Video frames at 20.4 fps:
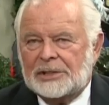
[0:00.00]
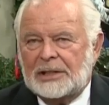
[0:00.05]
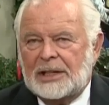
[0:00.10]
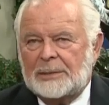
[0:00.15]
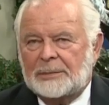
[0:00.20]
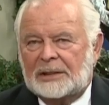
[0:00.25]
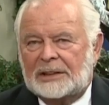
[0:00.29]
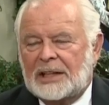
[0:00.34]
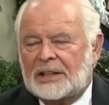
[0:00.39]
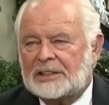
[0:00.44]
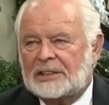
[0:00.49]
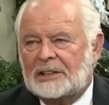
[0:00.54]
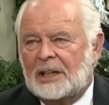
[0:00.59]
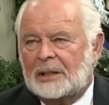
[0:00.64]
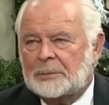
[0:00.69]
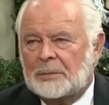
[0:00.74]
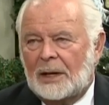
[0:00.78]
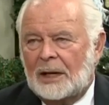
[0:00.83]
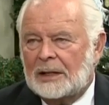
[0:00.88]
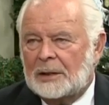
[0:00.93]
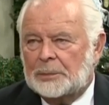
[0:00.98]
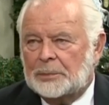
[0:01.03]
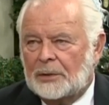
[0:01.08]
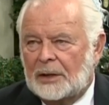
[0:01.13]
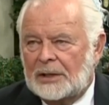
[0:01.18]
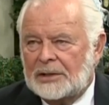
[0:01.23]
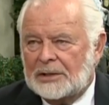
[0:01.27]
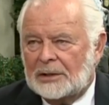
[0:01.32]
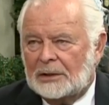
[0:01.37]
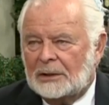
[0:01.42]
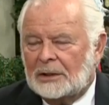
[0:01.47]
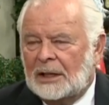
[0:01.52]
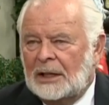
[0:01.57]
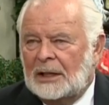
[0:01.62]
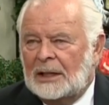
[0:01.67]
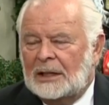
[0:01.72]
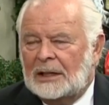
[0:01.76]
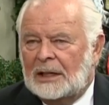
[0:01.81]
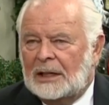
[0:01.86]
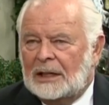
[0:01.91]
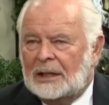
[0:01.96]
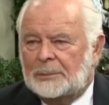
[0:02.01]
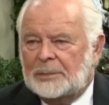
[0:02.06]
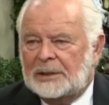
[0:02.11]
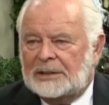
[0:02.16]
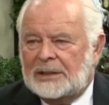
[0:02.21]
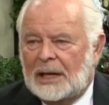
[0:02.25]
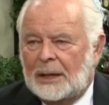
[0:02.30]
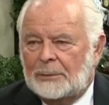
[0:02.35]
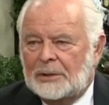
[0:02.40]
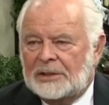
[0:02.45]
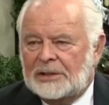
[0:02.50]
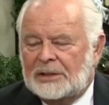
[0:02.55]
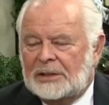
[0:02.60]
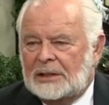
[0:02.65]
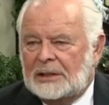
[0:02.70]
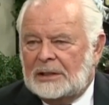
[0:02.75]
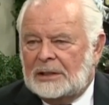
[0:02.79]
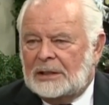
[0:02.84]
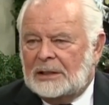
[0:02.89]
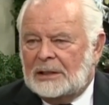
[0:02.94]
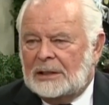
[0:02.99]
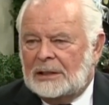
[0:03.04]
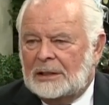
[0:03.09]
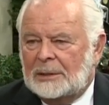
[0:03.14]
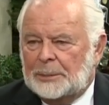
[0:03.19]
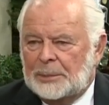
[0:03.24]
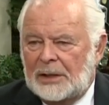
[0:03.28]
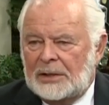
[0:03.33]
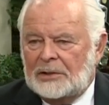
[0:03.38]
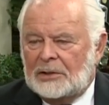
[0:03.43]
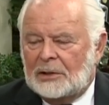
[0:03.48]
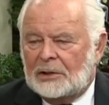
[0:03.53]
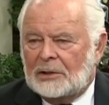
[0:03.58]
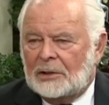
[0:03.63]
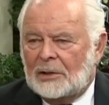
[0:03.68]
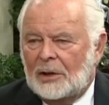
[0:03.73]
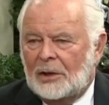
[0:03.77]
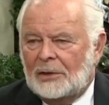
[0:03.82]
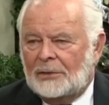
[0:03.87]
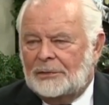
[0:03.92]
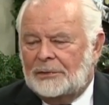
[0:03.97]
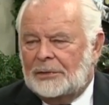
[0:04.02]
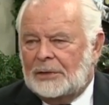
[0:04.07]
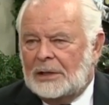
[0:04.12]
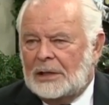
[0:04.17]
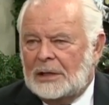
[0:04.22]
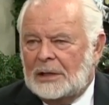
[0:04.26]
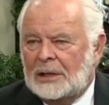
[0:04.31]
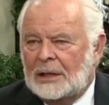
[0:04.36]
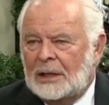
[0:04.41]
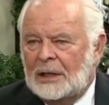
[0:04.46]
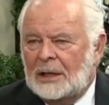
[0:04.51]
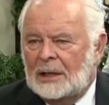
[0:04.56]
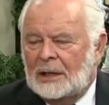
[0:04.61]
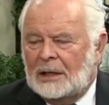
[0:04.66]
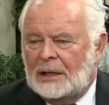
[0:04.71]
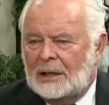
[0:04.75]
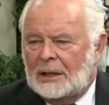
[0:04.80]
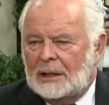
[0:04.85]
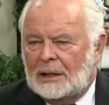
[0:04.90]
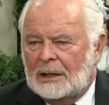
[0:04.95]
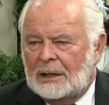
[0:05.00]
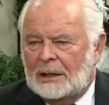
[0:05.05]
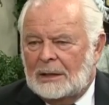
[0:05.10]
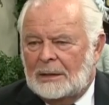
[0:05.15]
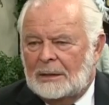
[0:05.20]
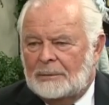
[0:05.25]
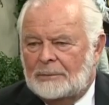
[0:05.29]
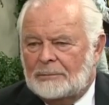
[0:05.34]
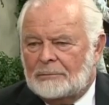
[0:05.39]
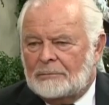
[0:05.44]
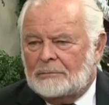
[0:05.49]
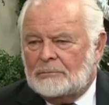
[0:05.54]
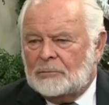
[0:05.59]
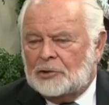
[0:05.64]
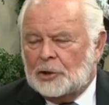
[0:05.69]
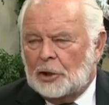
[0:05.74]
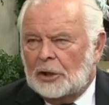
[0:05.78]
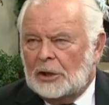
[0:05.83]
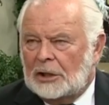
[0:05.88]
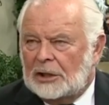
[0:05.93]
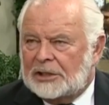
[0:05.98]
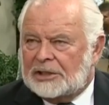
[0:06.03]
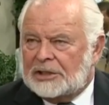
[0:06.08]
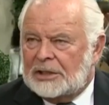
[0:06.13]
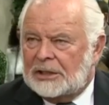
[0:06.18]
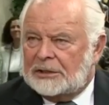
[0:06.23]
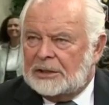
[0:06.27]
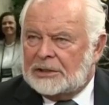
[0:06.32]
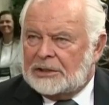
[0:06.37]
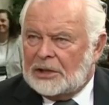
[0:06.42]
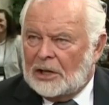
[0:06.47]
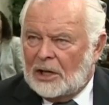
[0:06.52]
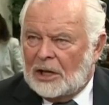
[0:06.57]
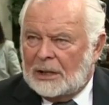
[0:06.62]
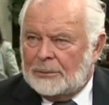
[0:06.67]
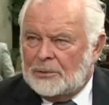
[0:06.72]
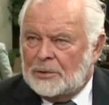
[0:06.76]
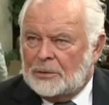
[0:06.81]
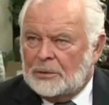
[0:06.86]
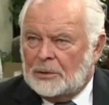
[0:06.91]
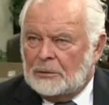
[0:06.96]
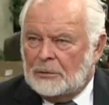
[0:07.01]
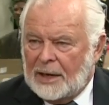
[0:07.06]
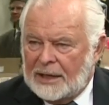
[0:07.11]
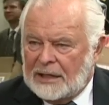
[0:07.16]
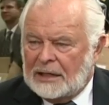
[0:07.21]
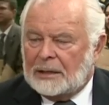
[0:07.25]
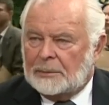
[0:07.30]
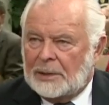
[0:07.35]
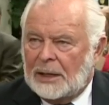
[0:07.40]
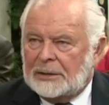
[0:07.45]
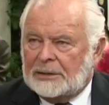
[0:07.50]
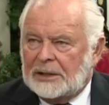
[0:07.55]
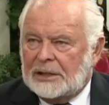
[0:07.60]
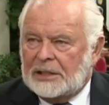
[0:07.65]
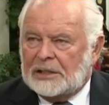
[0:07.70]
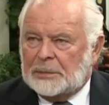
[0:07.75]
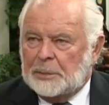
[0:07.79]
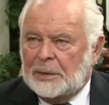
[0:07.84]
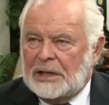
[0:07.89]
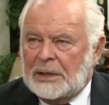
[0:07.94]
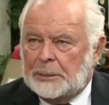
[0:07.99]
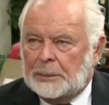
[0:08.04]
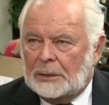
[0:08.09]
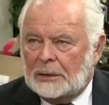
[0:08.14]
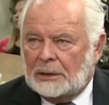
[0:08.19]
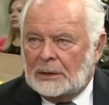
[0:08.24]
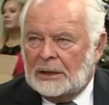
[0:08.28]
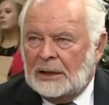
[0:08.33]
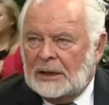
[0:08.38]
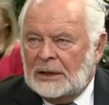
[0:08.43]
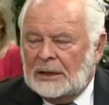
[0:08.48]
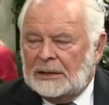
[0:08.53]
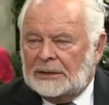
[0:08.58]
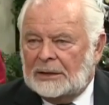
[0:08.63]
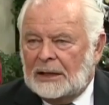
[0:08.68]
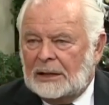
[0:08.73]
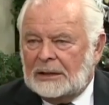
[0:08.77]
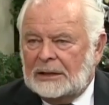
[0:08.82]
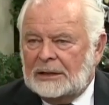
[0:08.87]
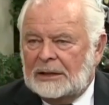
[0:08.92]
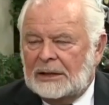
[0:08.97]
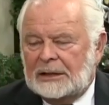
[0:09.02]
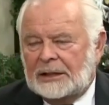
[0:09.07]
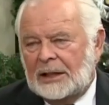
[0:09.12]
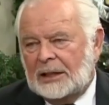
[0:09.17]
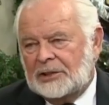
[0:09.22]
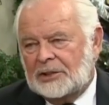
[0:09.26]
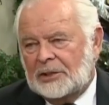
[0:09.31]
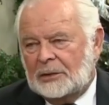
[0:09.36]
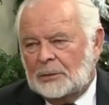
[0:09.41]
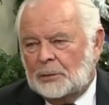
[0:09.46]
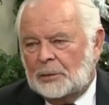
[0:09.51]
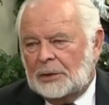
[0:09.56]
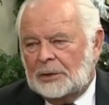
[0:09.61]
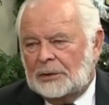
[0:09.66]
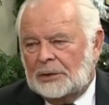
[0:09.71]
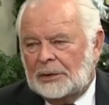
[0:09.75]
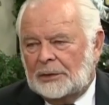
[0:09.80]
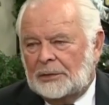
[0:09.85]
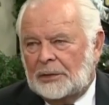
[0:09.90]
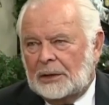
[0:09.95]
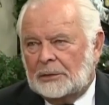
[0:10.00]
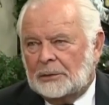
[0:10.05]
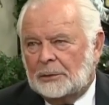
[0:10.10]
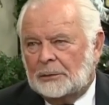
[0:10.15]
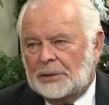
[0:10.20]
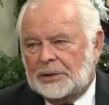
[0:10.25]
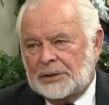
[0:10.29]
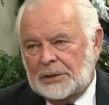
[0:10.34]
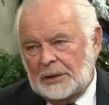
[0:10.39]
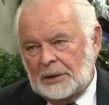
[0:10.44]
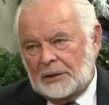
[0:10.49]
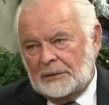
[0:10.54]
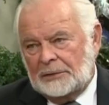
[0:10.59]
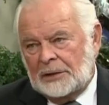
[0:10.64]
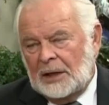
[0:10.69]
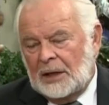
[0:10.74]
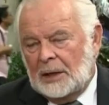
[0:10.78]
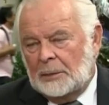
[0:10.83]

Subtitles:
statement. That's not my appraisal, but that was the opinion of the journalists at the time who were writing about these people, not in connection with the Federal Reserve,